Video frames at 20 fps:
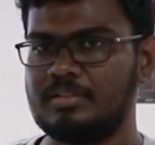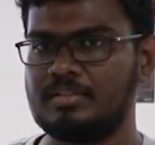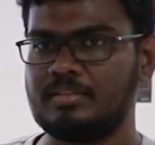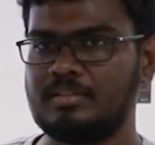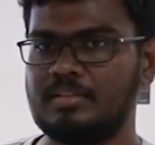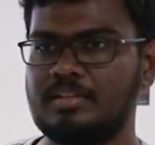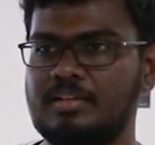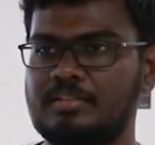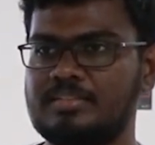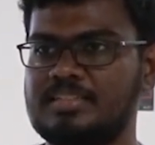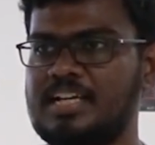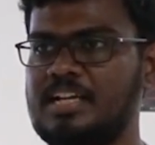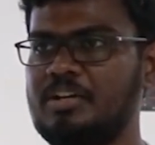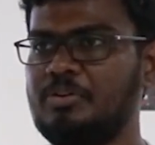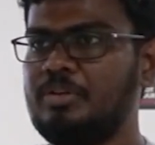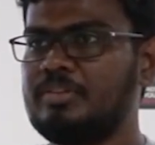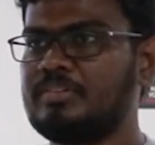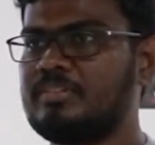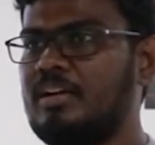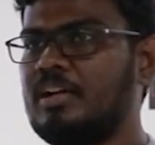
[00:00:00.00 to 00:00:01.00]
Yeah,
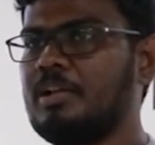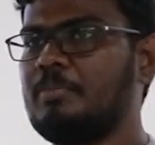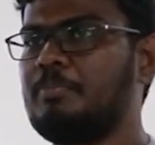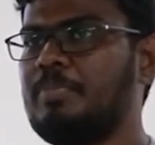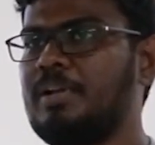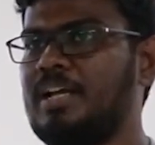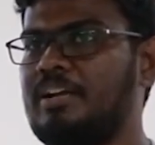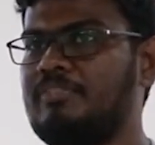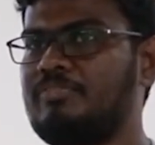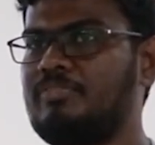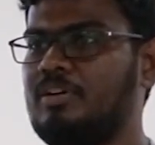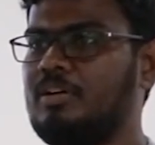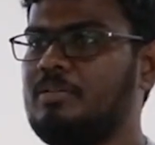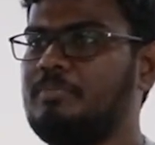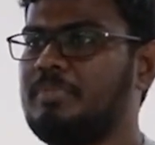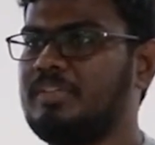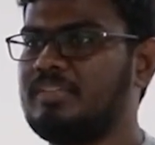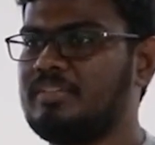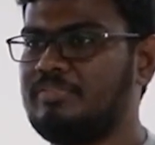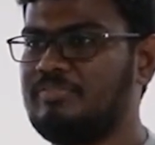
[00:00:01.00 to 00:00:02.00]
Django is not a
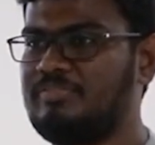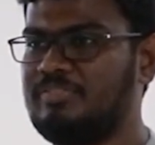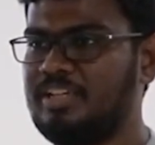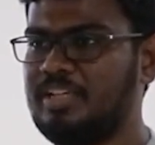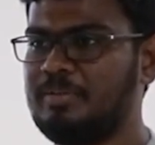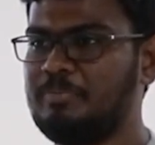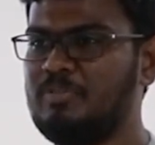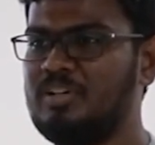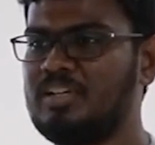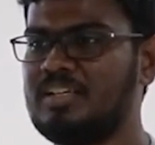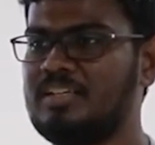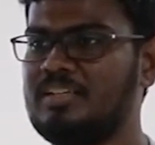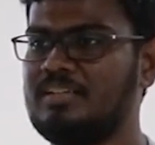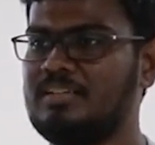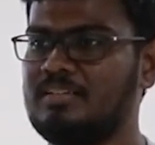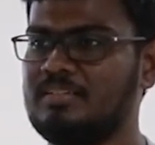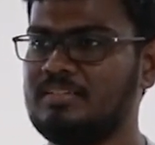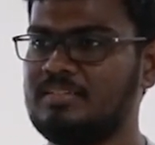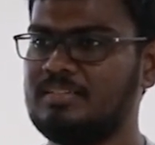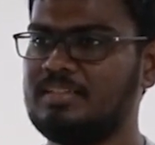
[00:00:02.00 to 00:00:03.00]
platform, it's a
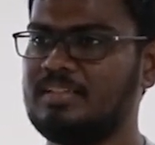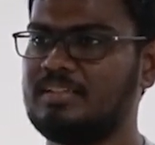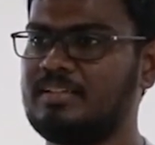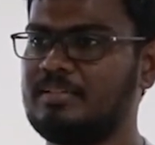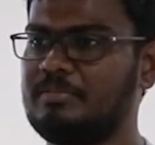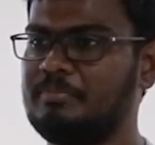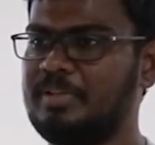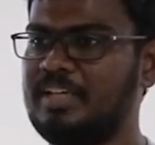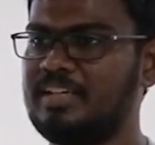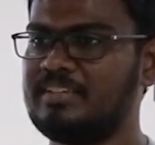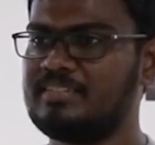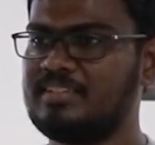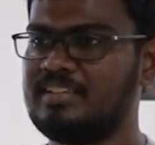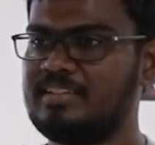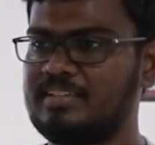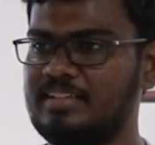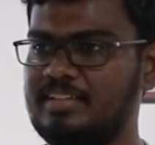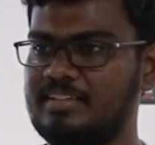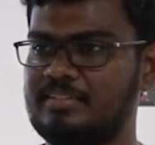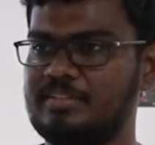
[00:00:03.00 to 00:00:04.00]
framework that makes
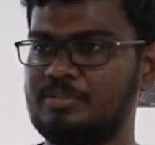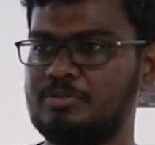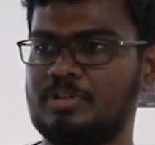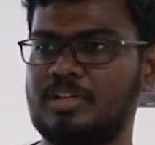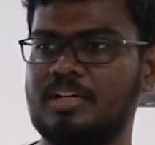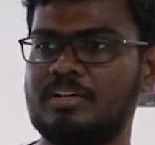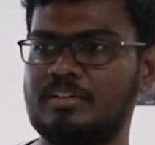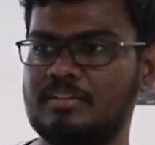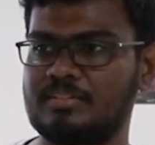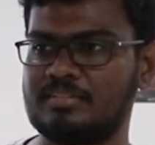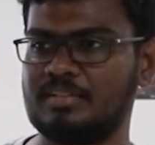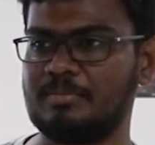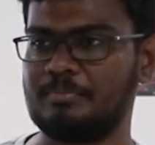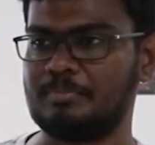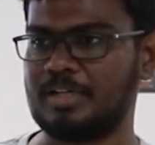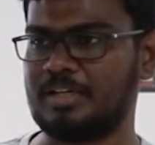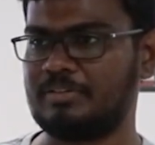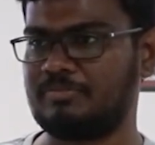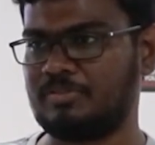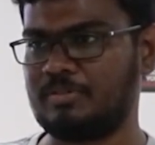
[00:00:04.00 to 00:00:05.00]
it easy to run on
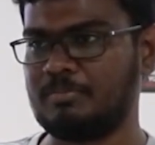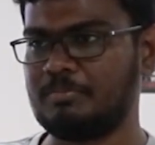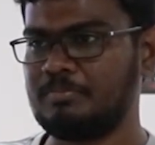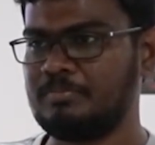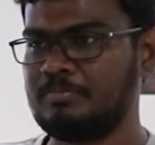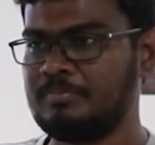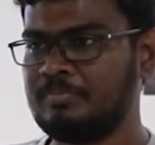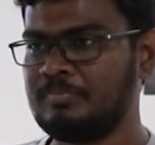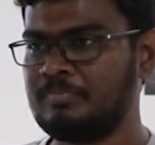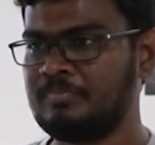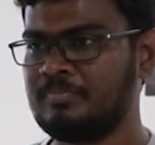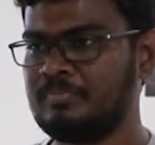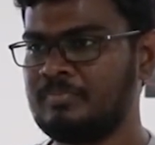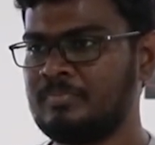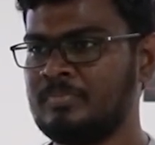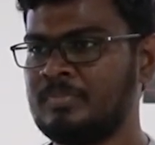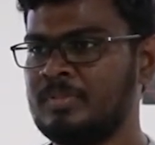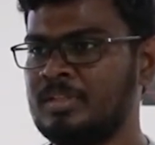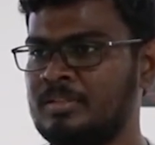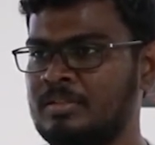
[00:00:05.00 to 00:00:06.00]
some platform.
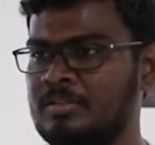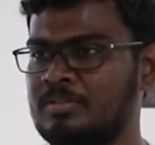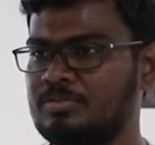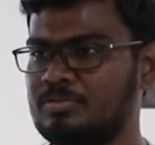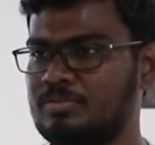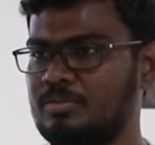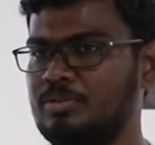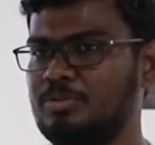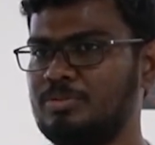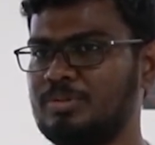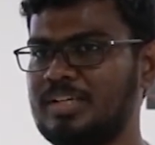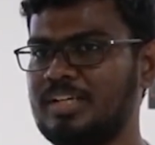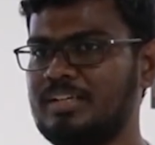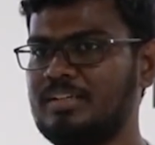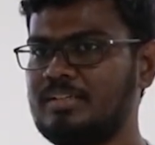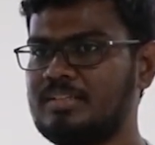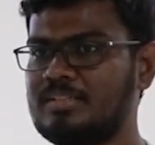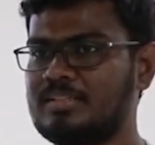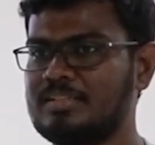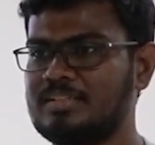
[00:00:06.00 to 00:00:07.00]
So you
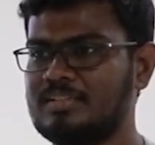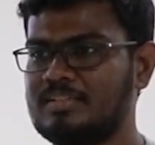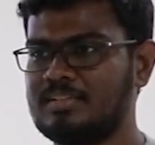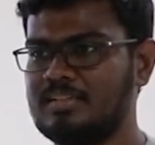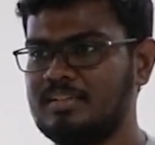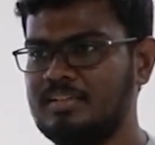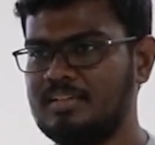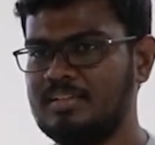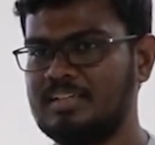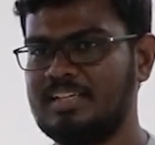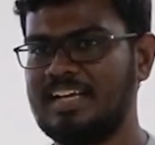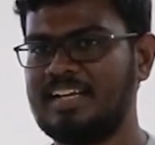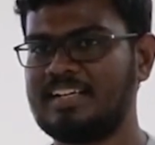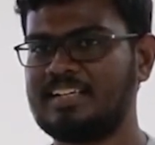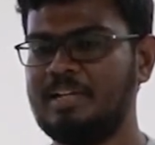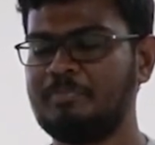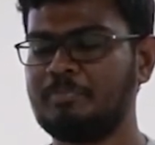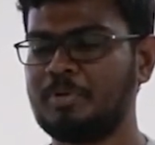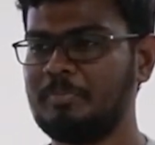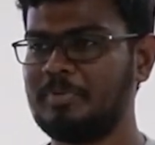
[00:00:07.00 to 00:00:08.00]
cannot
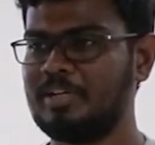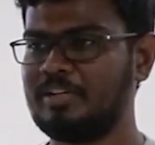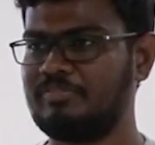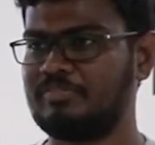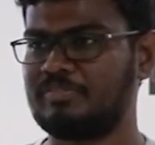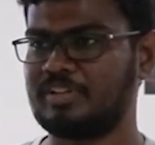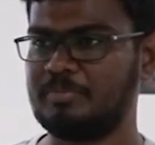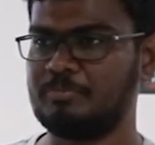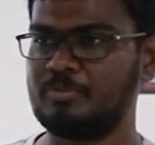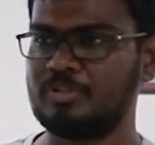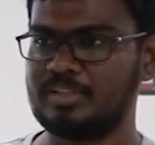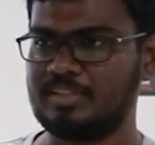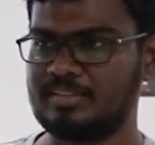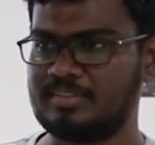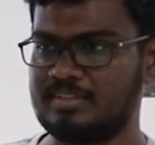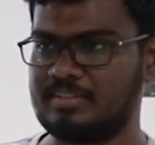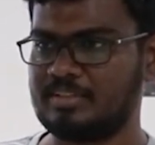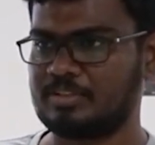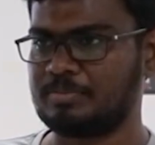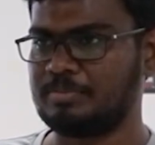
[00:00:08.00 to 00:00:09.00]
directly implement a framework
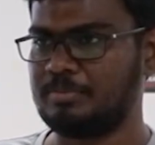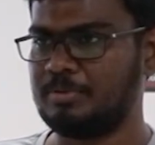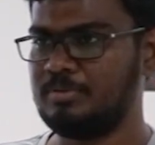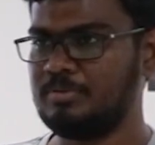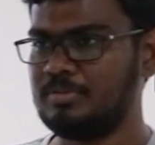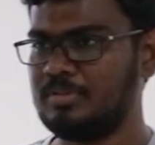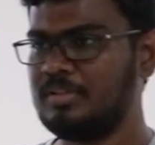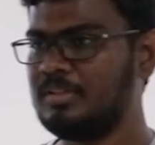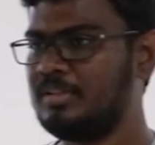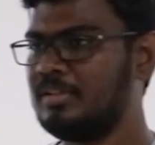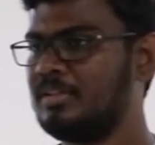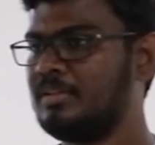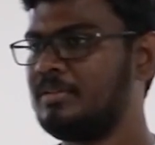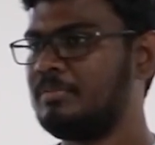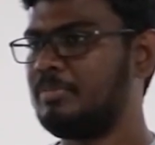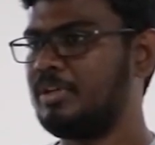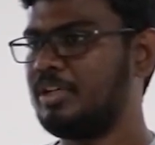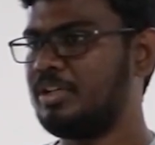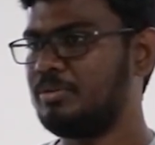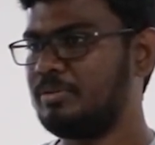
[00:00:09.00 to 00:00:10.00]
inside Expo,
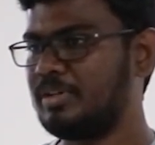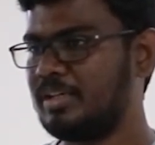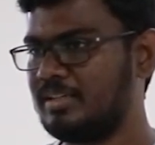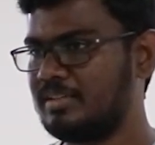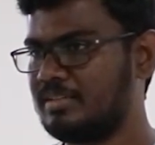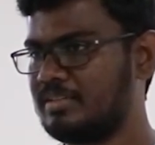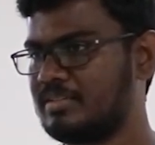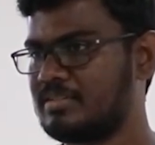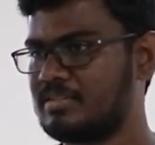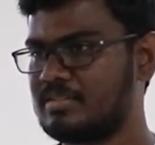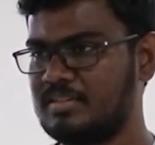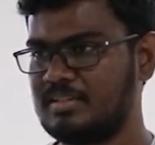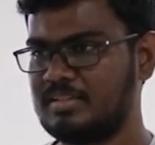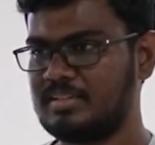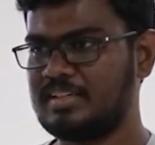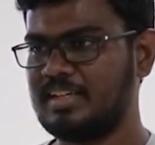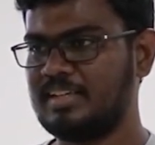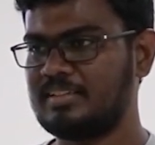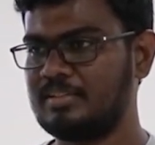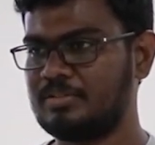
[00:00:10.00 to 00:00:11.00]
but you can
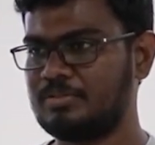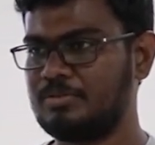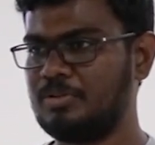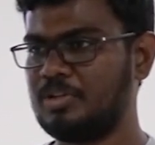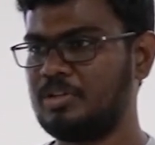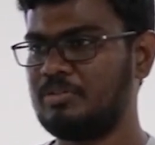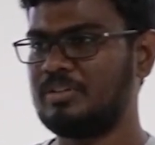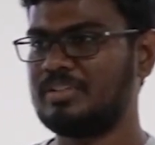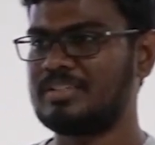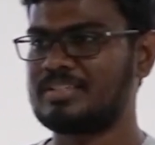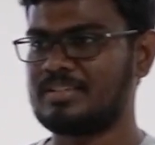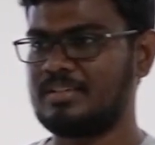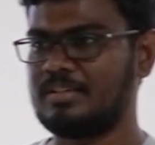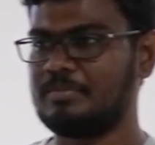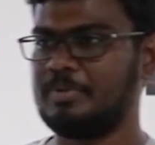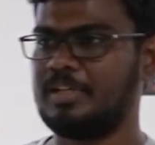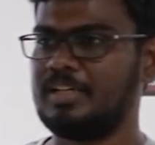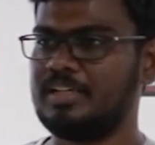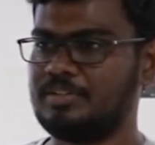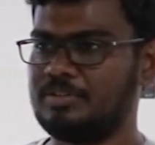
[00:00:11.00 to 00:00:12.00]
take that code out and
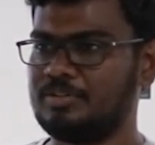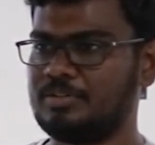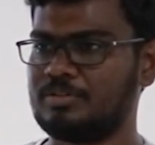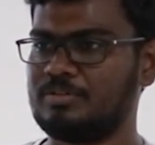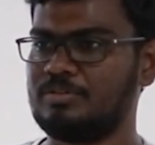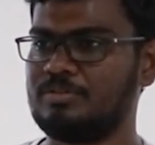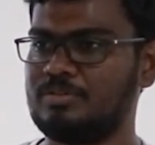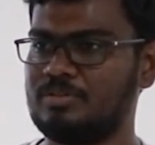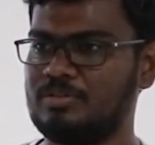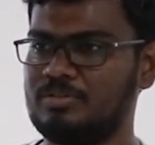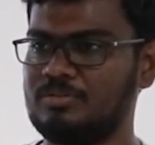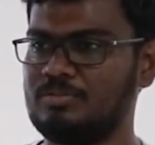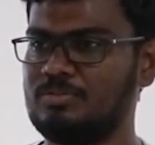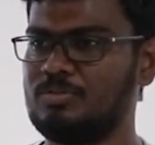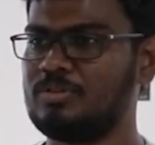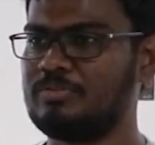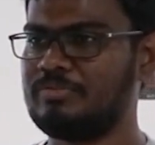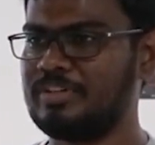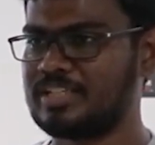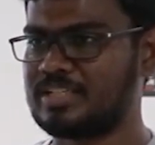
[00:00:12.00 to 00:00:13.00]
start building your
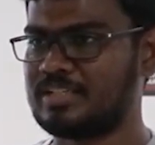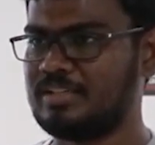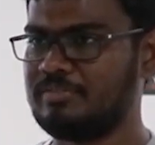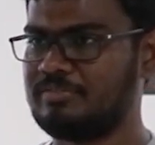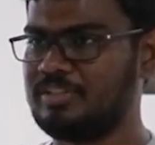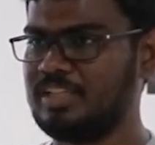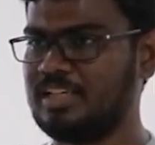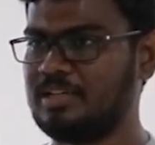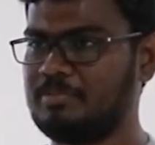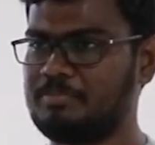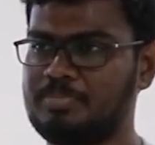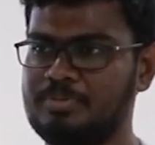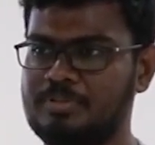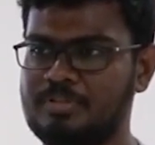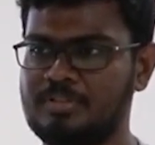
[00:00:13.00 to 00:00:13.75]
own version of the app.